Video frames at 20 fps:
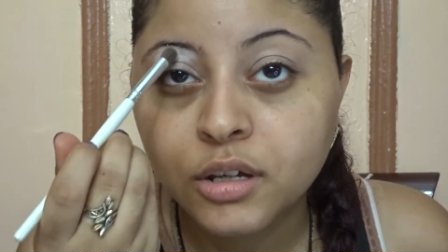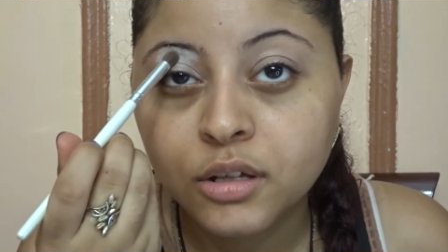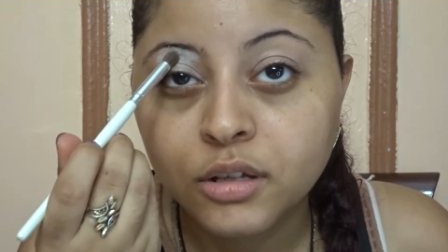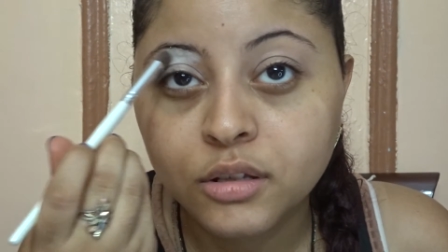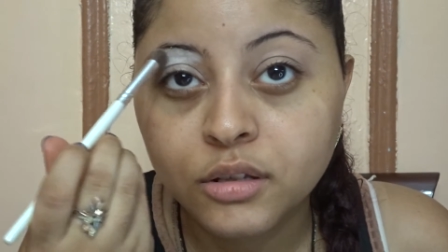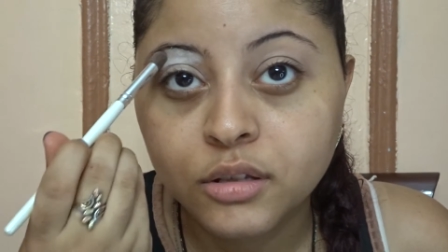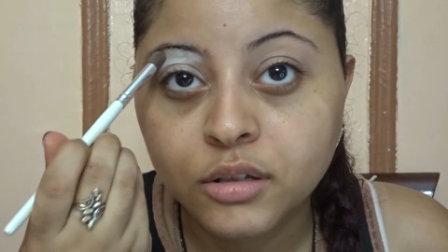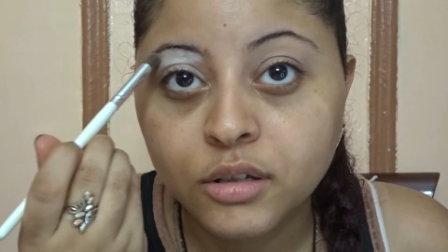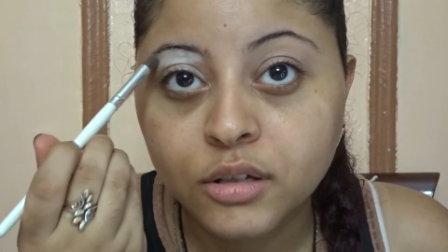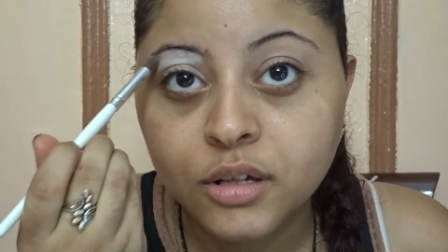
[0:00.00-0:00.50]

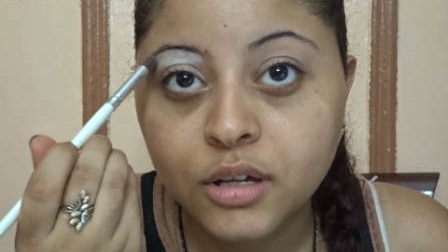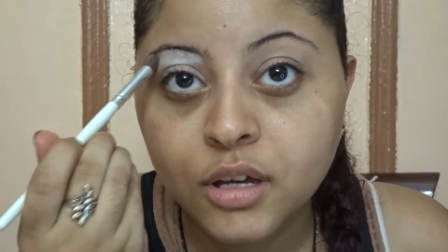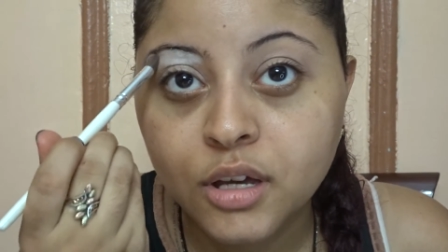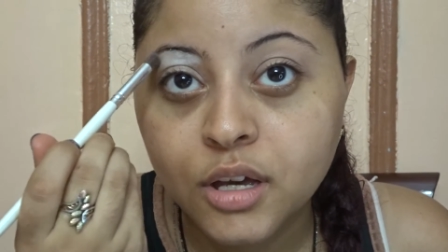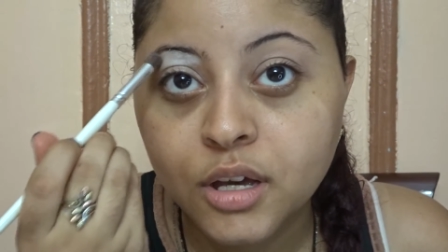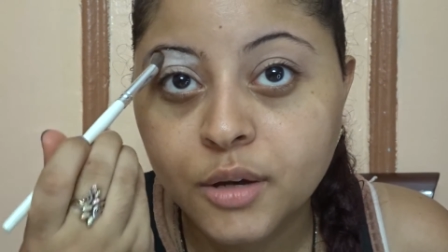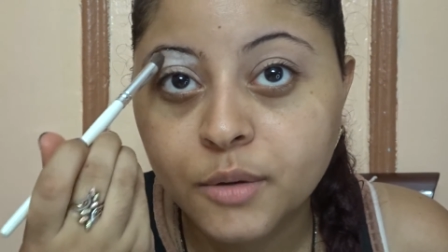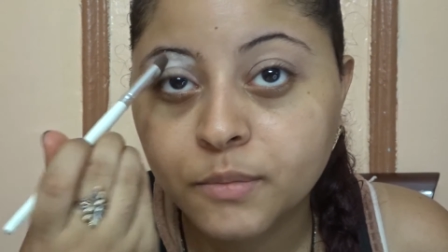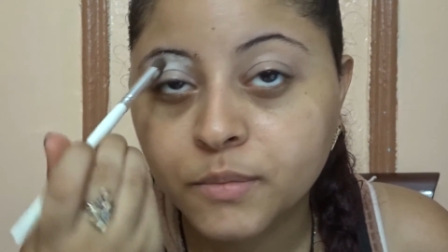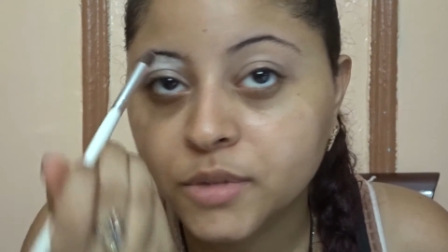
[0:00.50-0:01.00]
Look
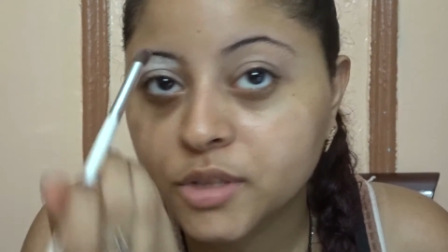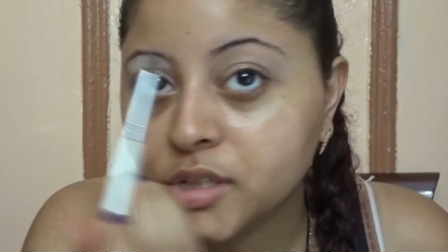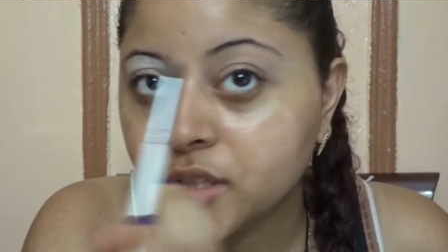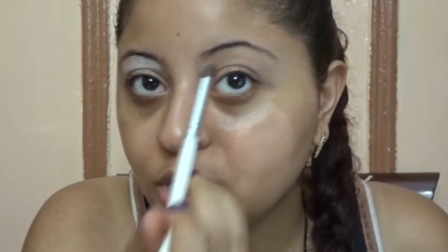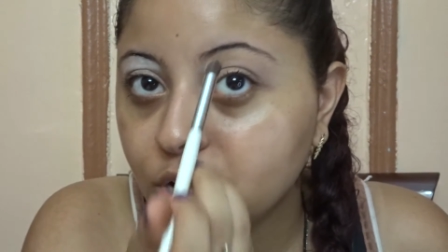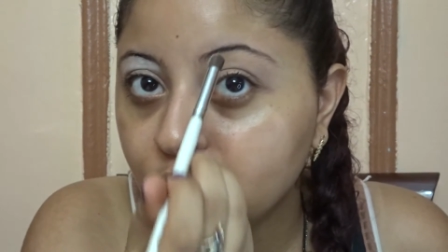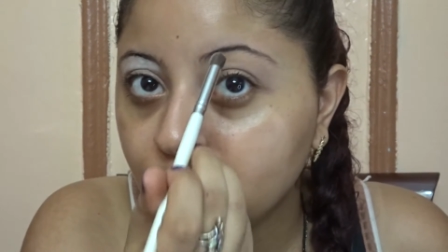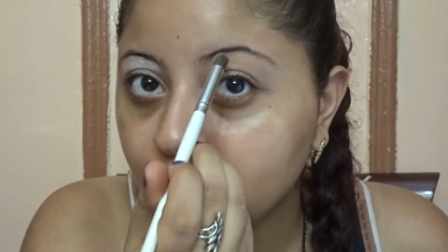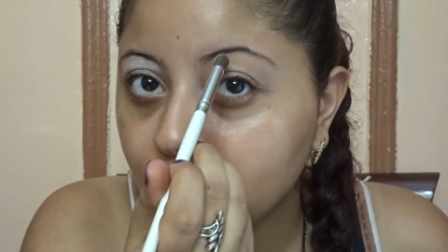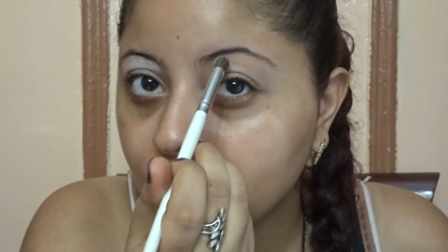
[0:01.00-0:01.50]
how much
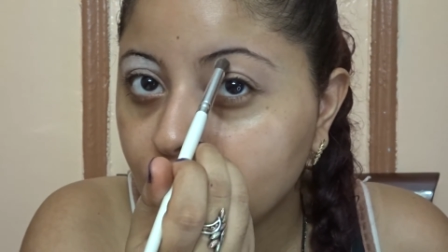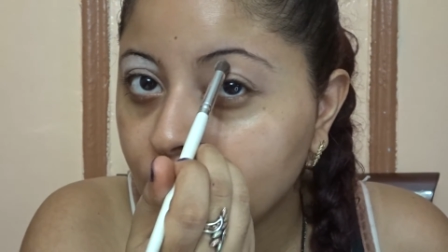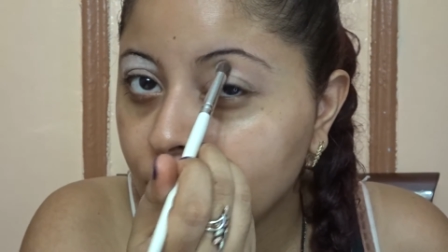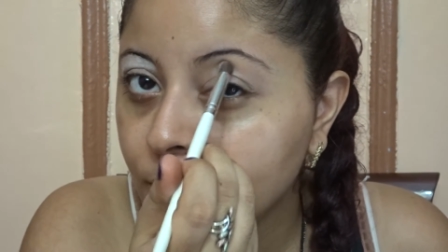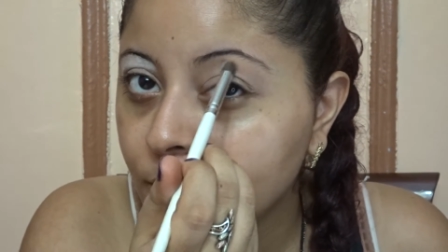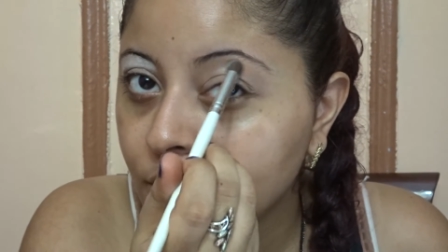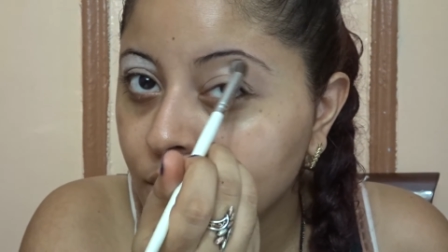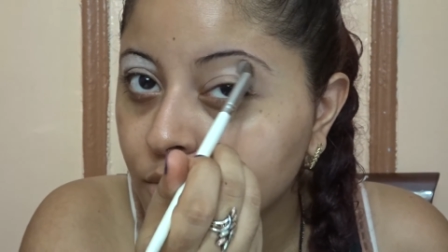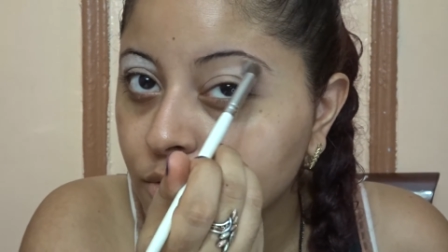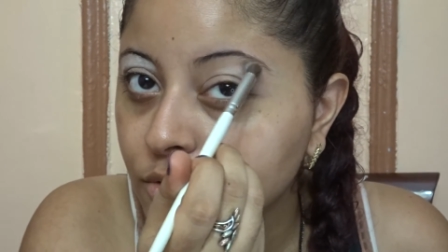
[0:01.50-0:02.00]
it
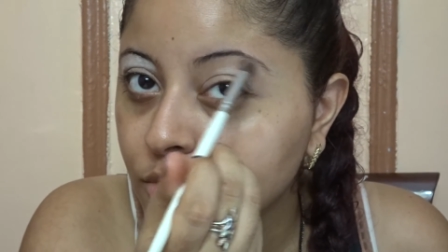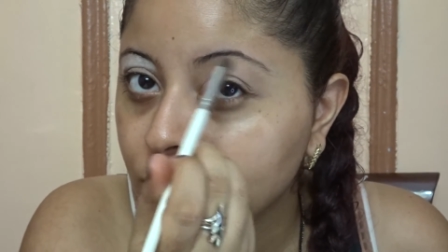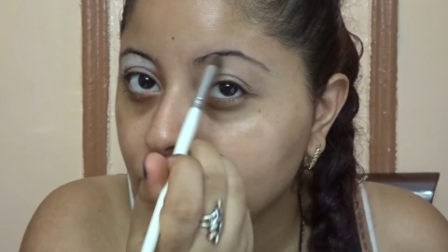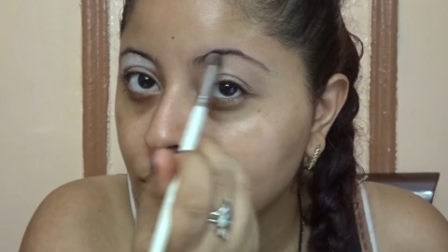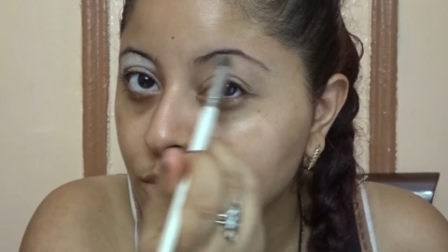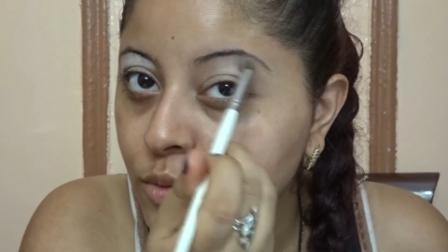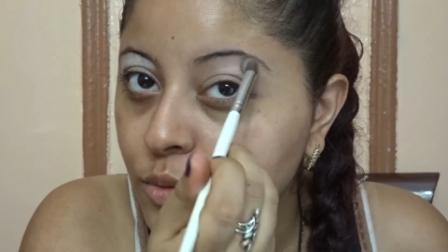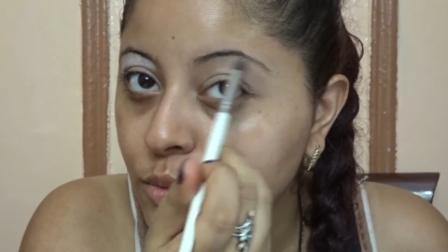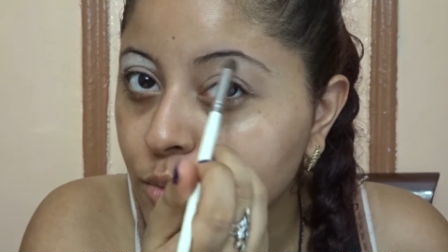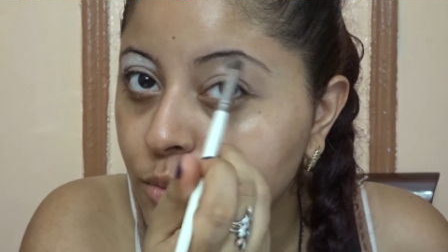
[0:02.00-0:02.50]
came out,
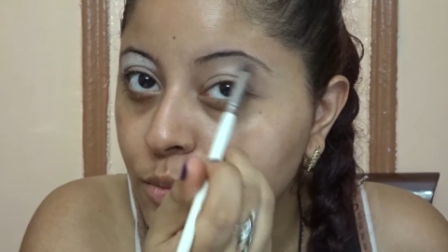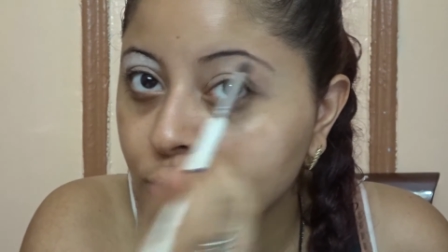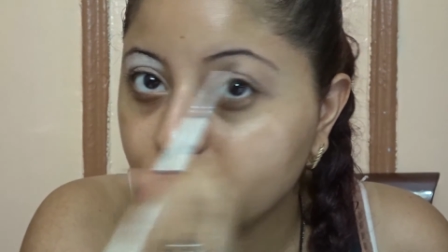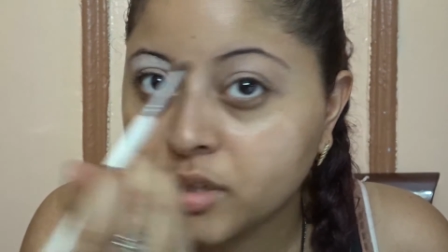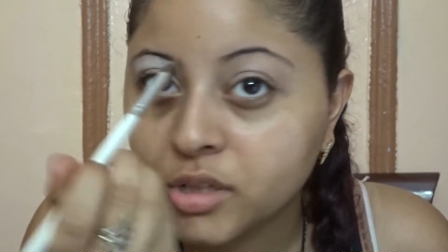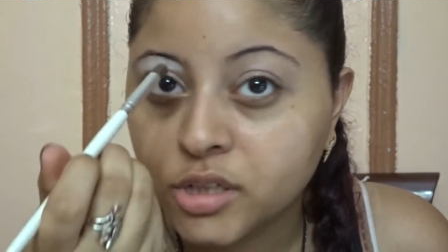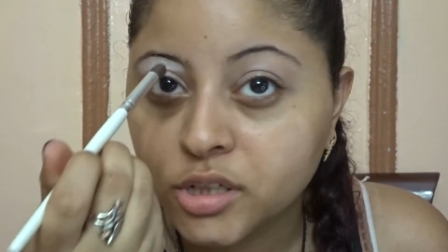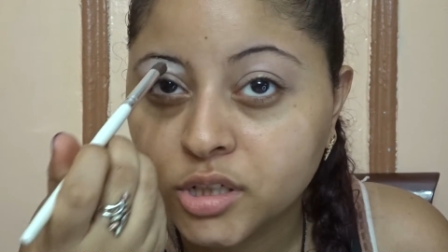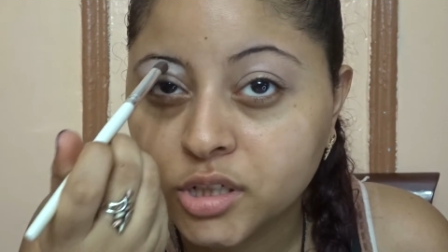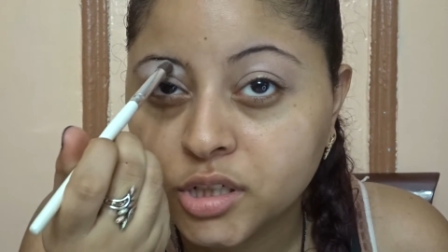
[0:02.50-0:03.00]
so
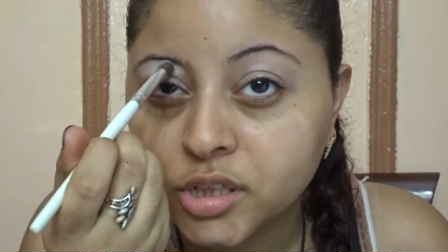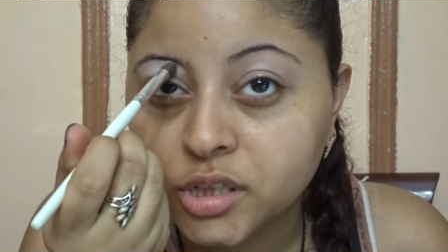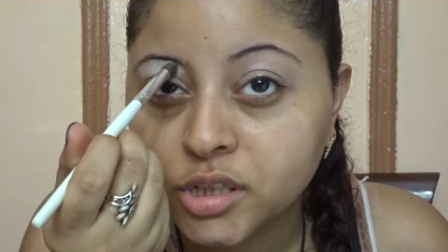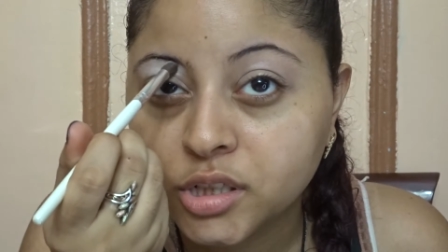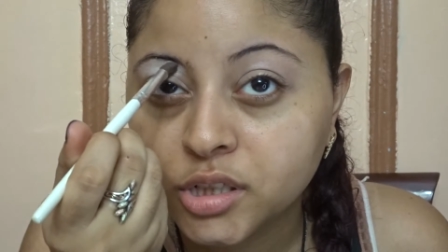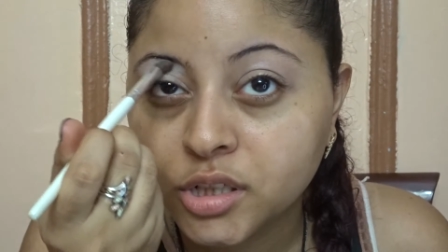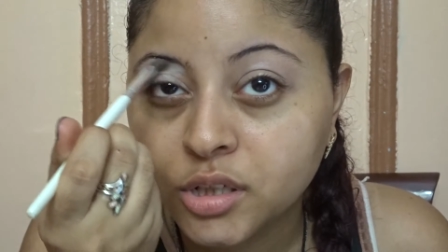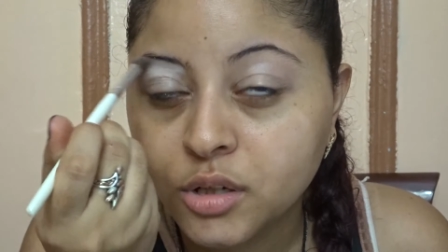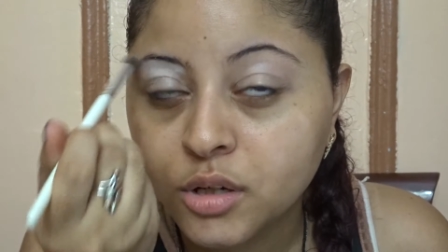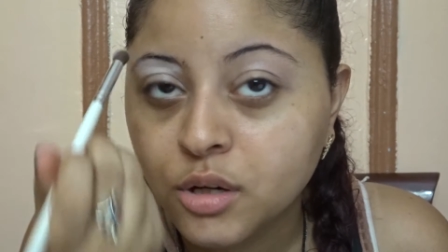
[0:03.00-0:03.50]

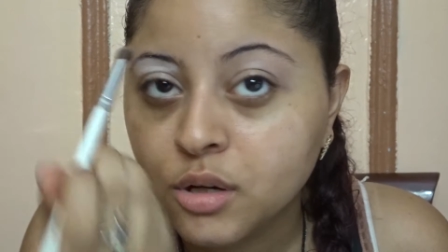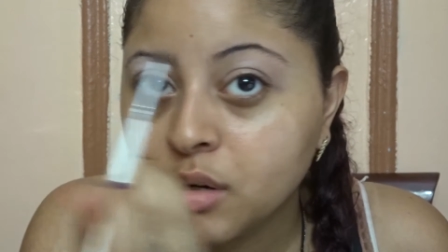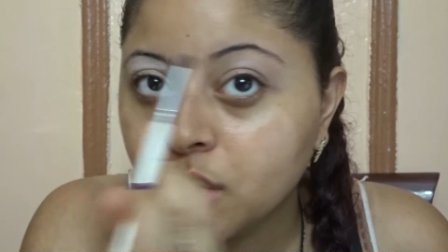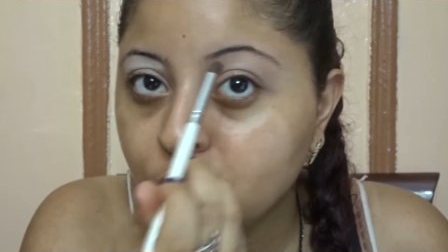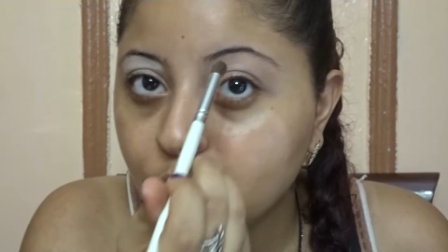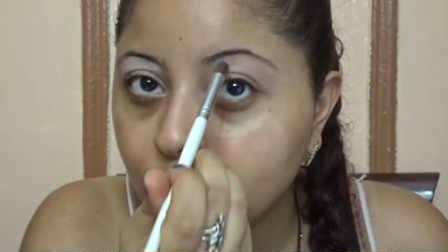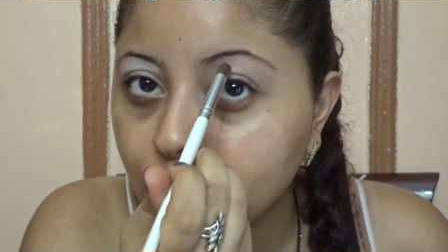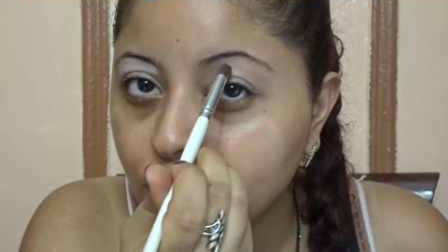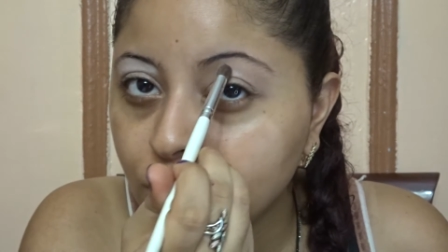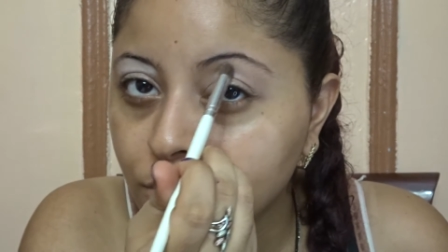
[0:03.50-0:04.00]
much.
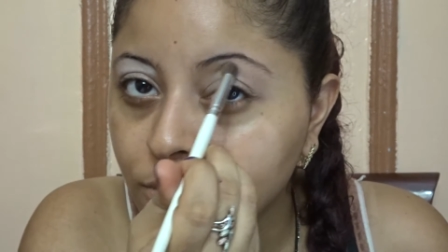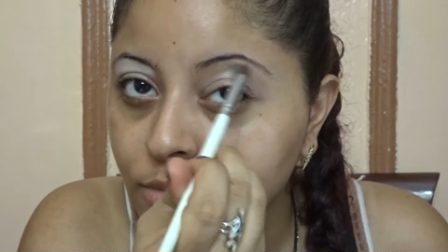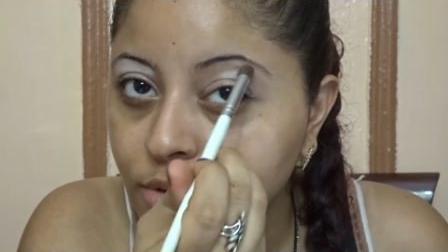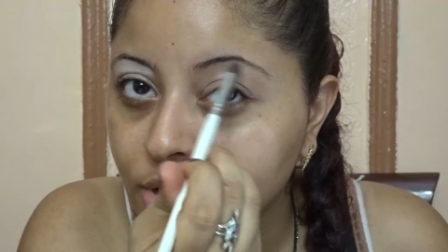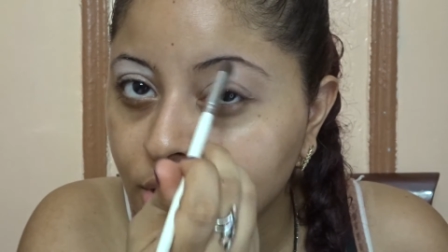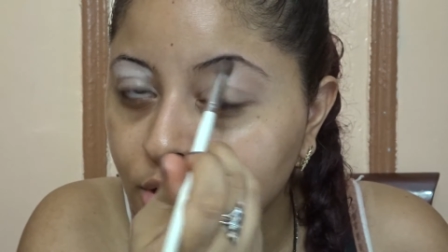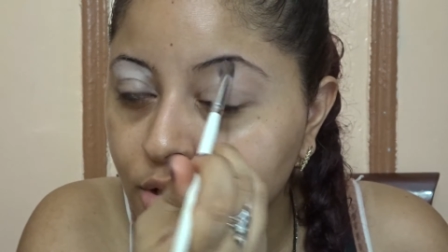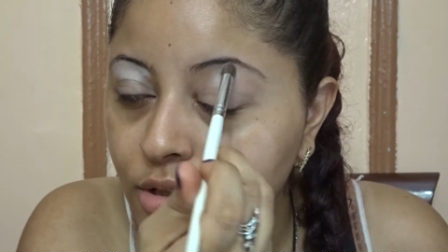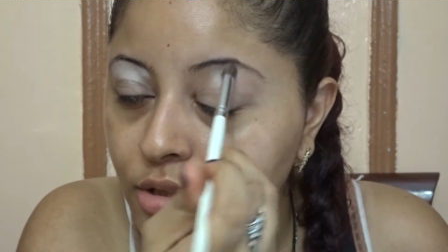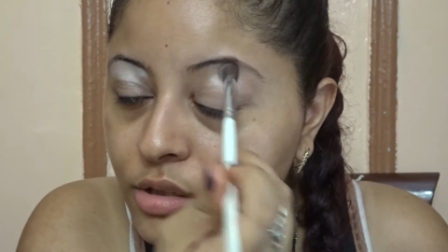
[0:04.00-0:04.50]
Oh
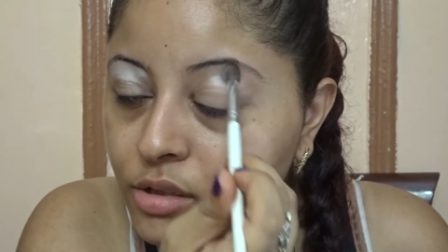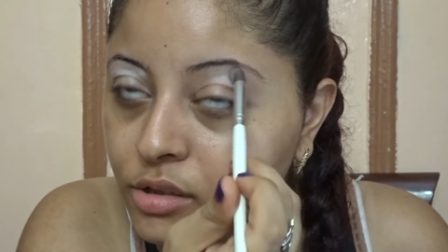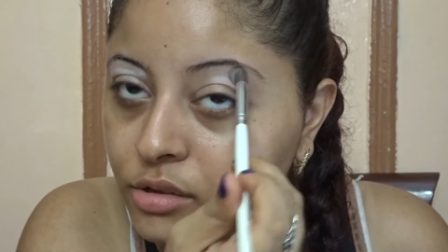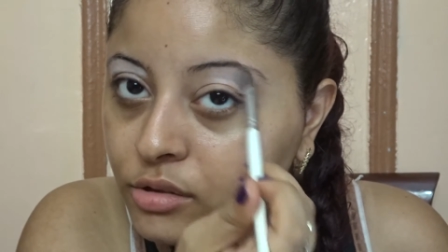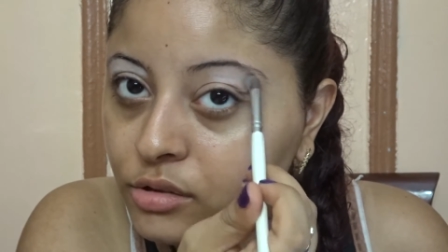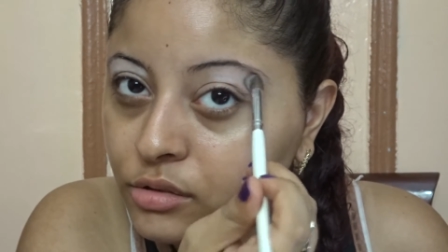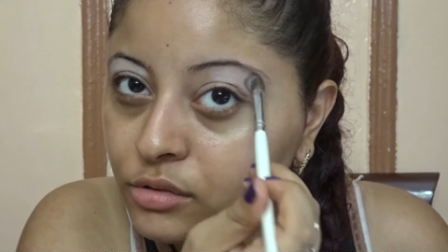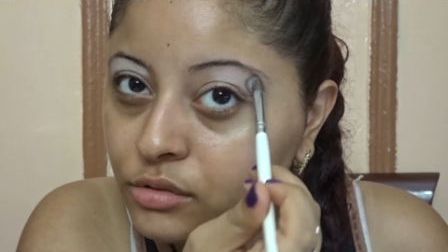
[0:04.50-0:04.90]
my god.